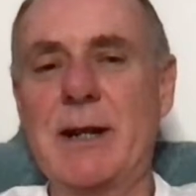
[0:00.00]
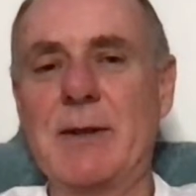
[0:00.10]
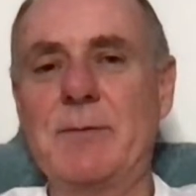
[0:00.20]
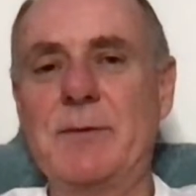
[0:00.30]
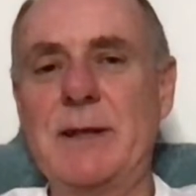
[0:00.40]

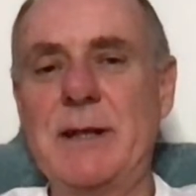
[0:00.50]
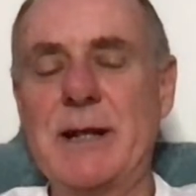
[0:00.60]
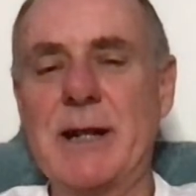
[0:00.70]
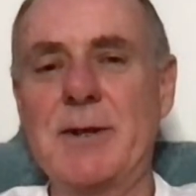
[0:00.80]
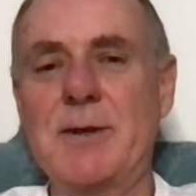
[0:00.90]
of
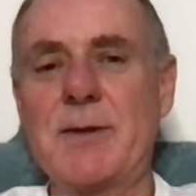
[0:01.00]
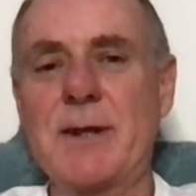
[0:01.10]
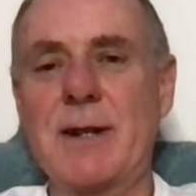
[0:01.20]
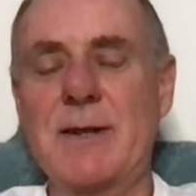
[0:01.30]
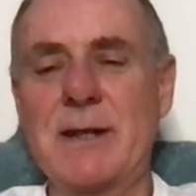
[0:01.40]
videos,
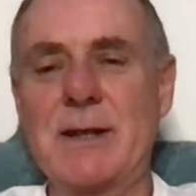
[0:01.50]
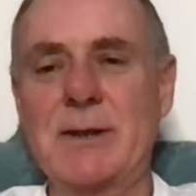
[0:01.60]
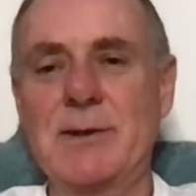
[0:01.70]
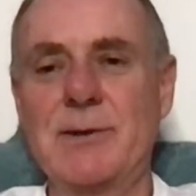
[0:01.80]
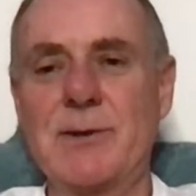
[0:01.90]

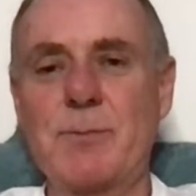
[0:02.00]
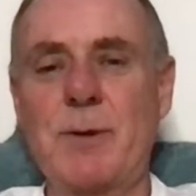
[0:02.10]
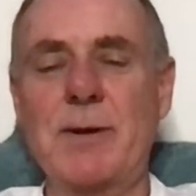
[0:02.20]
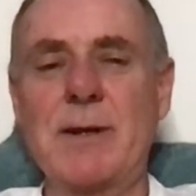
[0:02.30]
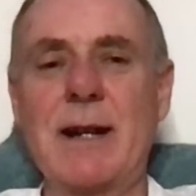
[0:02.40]
articles,
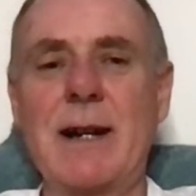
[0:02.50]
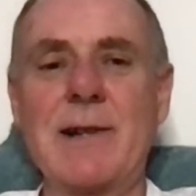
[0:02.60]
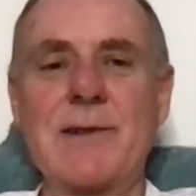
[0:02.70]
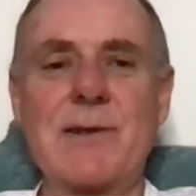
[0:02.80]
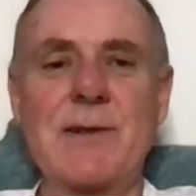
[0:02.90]

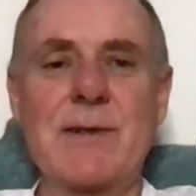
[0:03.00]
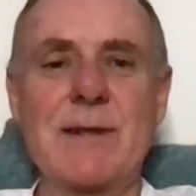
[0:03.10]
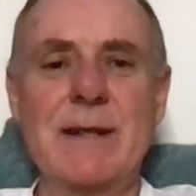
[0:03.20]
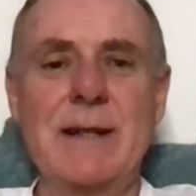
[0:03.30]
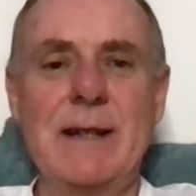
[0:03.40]

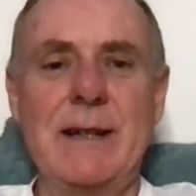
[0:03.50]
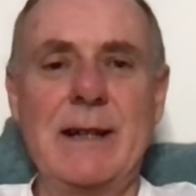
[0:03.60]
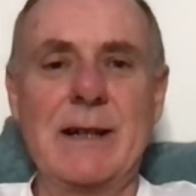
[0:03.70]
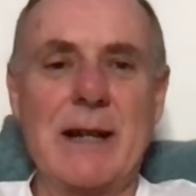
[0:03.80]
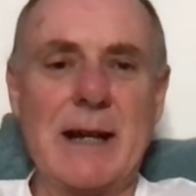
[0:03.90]
podcasts,
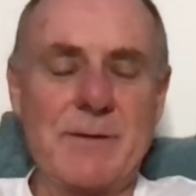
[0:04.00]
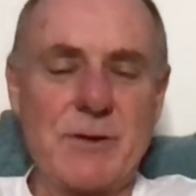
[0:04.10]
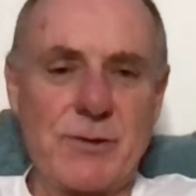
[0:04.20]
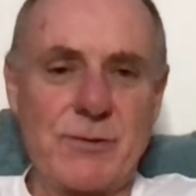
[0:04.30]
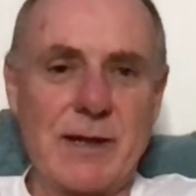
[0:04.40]
live
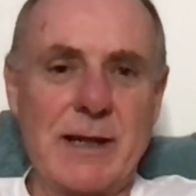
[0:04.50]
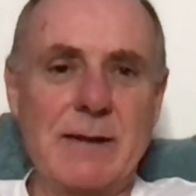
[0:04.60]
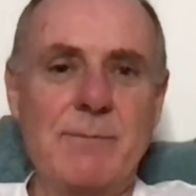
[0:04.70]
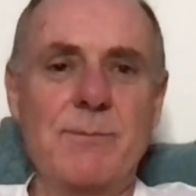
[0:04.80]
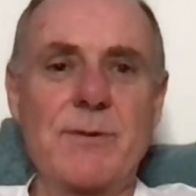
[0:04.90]

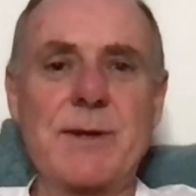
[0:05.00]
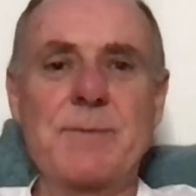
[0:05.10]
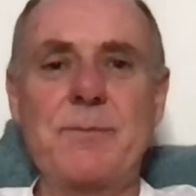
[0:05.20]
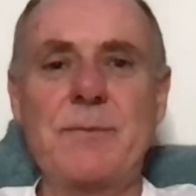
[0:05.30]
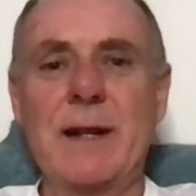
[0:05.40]
streams,
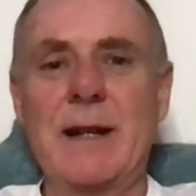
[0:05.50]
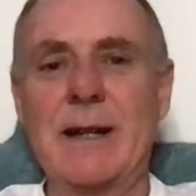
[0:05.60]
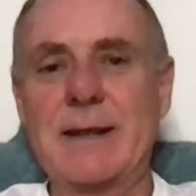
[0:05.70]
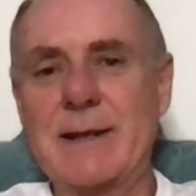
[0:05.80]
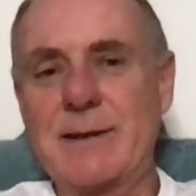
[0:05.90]

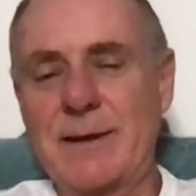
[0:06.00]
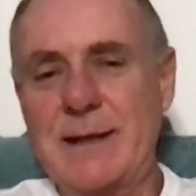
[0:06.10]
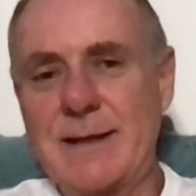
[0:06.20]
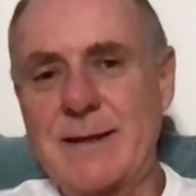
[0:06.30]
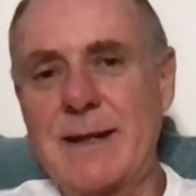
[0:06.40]
things on
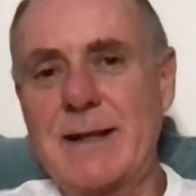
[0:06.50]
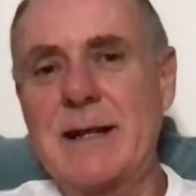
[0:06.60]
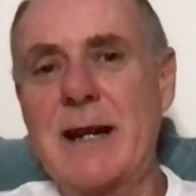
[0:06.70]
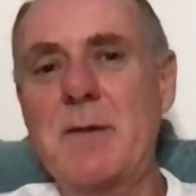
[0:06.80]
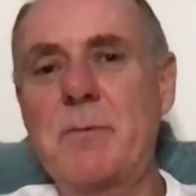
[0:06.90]
Insight
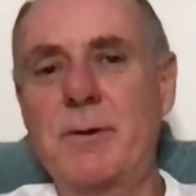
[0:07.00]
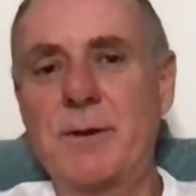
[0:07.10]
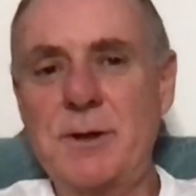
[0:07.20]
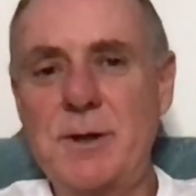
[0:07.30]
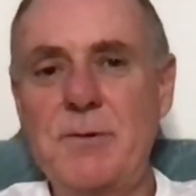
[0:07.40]
Timer,
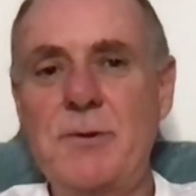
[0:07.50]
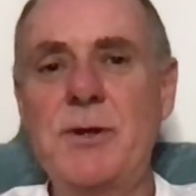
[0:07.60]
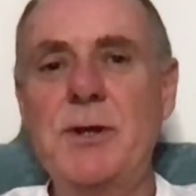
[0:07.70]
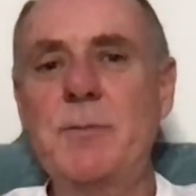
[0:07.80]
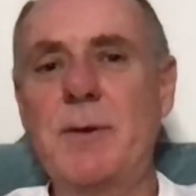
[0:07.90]
on
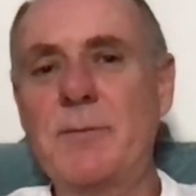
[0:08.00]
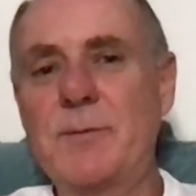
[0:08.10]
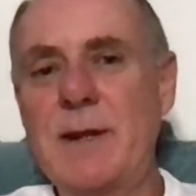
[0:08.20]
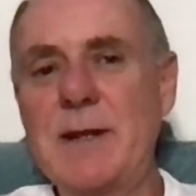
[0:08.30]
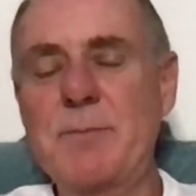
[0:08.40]
YouTube, on
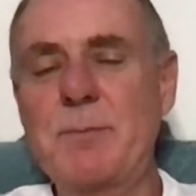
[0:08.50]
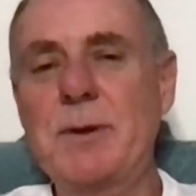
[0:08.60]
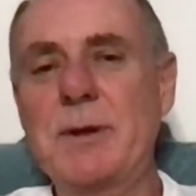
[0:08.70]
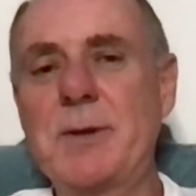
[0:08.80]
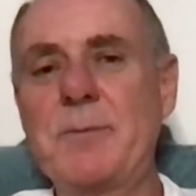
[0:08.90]

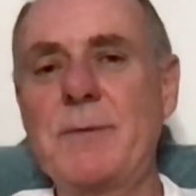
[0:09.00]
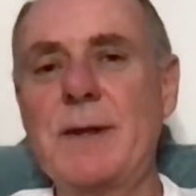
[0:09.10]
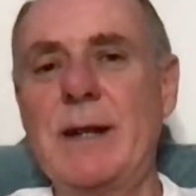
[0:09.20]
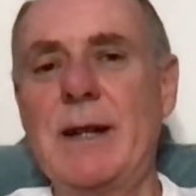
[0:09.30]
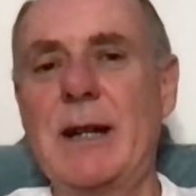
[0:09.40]
Facebook,
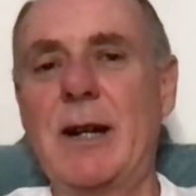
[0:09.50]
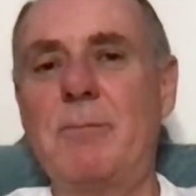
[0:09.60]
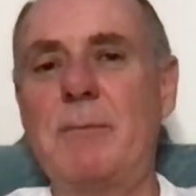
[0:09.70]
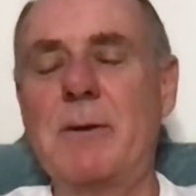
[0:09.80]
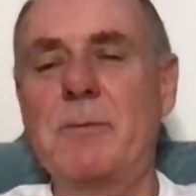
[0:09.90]

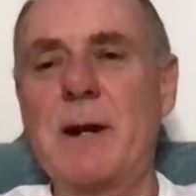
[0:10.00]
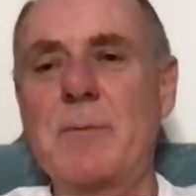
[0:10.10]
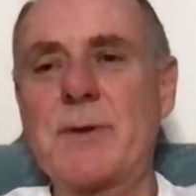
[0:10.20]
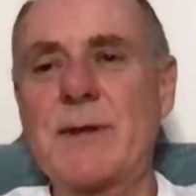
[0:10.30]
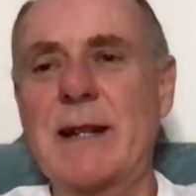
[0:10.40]
on my
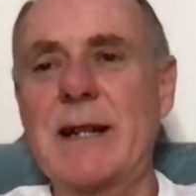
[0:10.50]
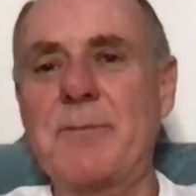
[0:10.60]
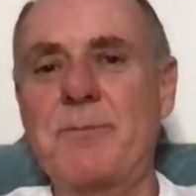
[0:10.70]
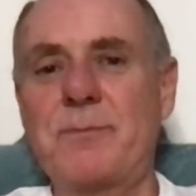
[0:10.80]
website.